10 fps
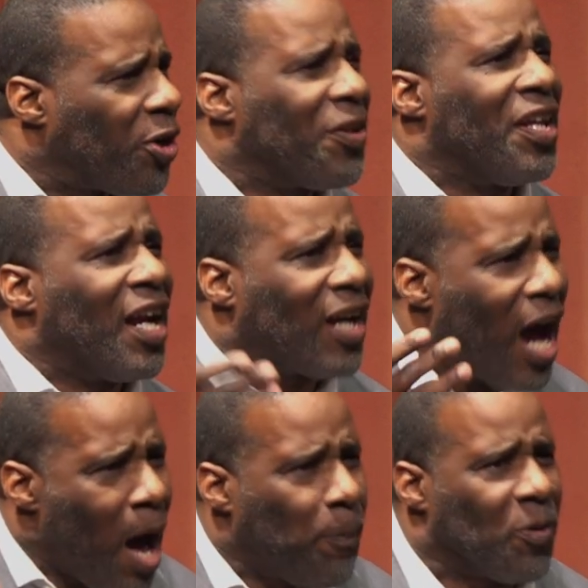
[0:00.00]
And the
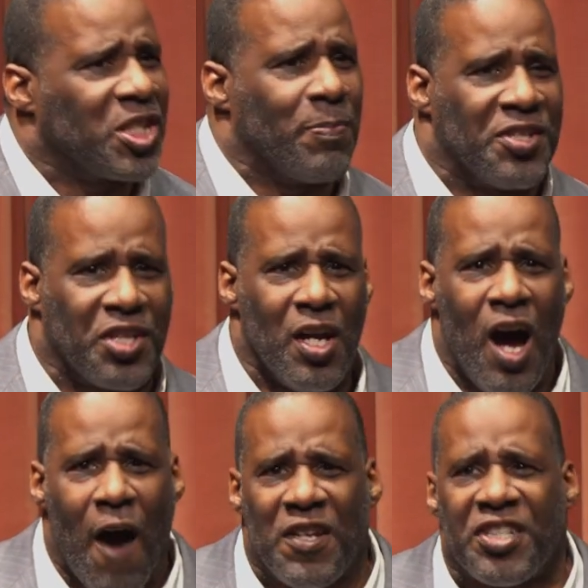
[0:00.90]
accomplishments
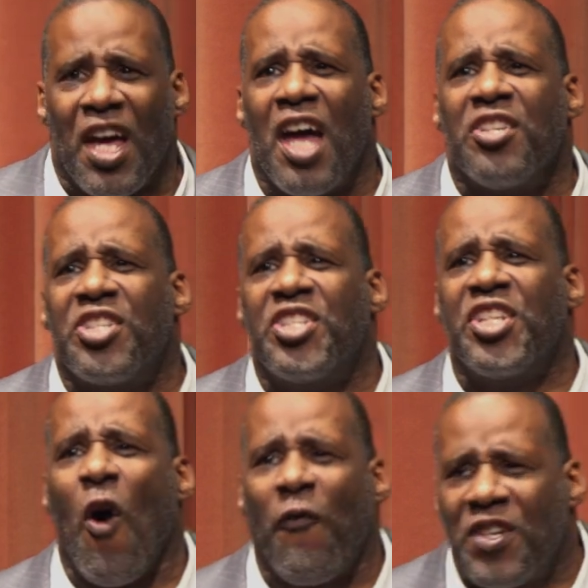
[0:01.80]
of his
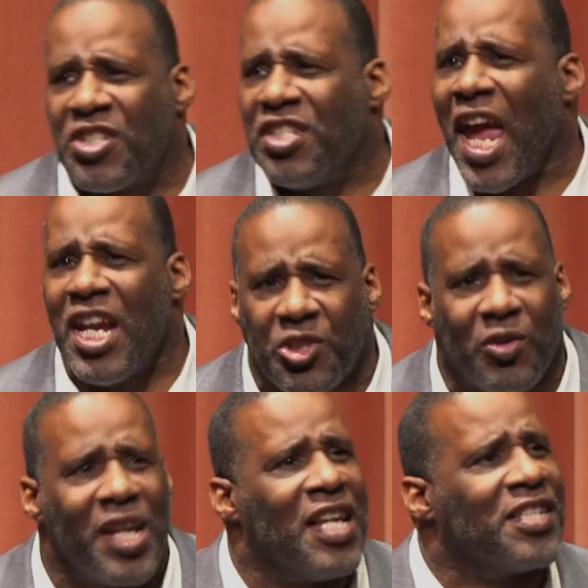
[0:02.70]
unselfish
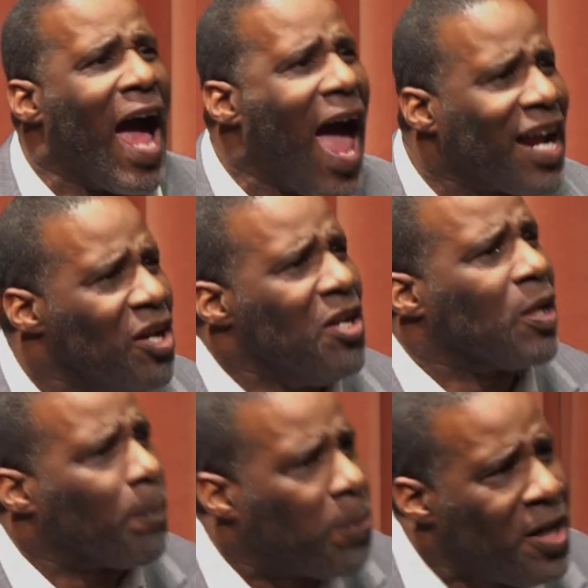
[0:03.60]
nature in his act
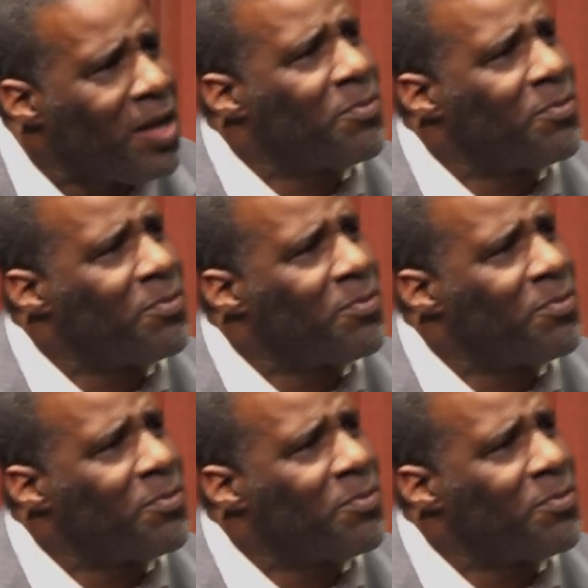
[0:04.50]
to put